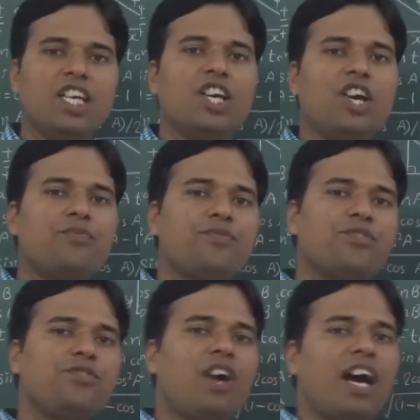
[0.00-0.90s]
If
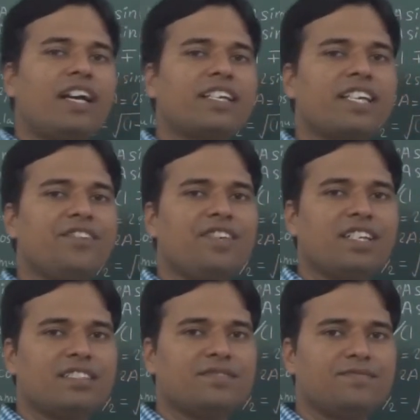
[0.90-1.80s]
you are
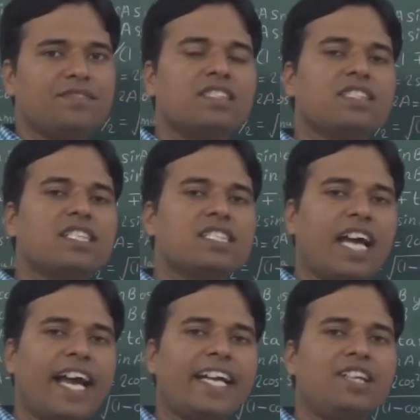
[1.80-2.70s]
given the
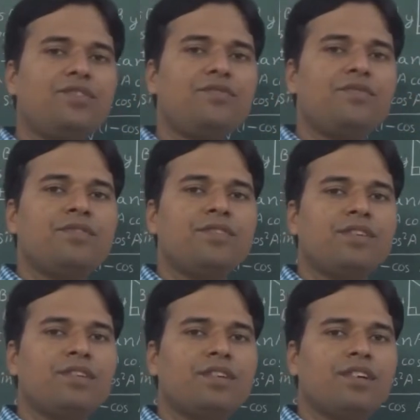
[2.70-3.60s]
sine
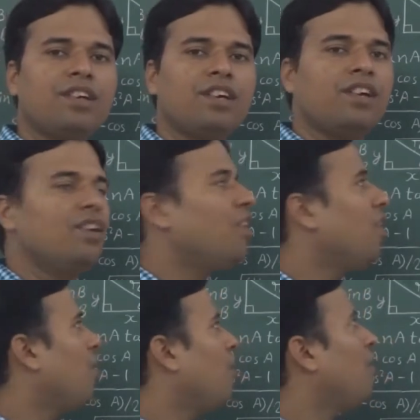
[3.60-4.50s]

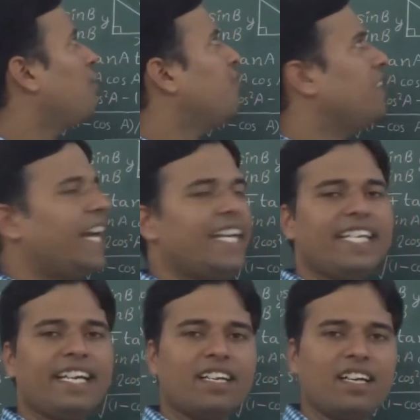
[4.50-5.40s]
of any
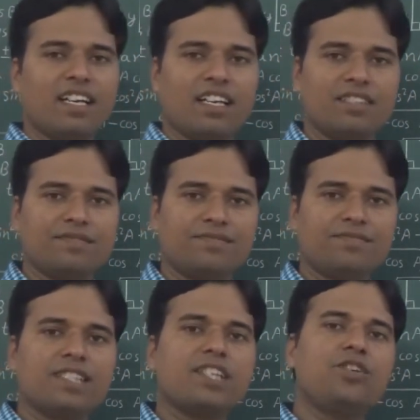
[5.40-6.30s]
angle,
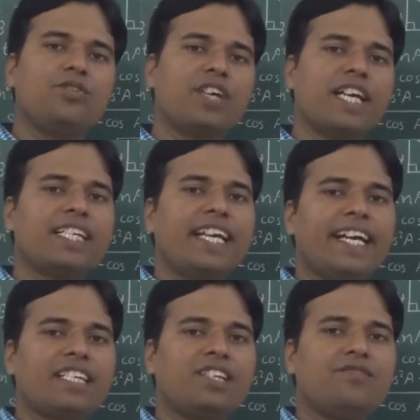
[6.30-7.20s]
you can
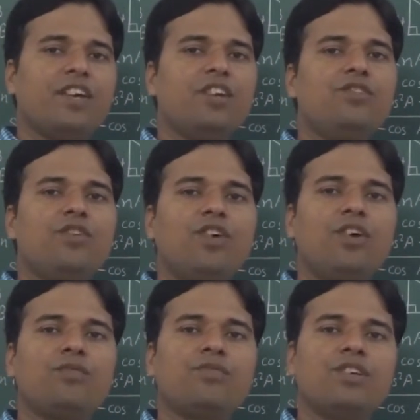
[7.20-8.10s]
get the value
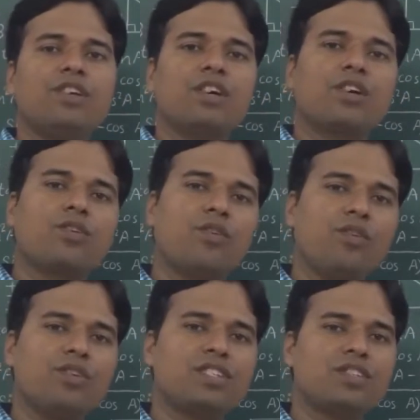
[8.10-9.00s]
of
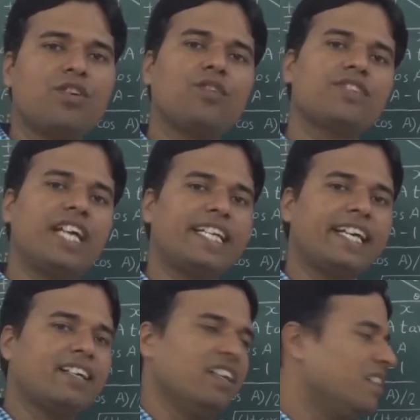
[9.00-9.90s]
cos of that
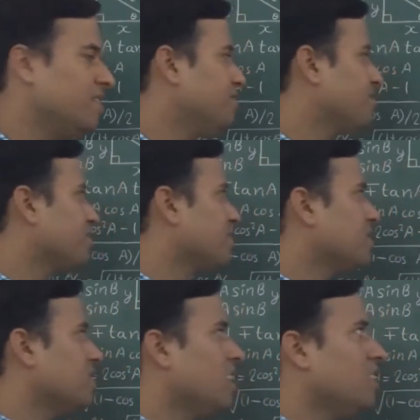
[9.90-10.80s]
angle
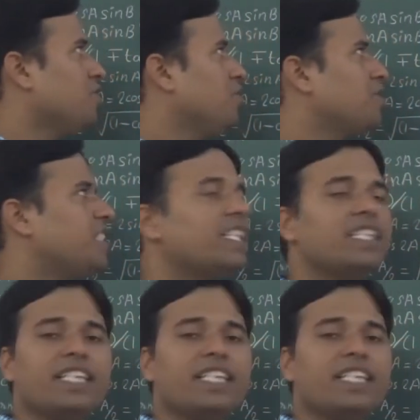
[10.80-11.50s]
using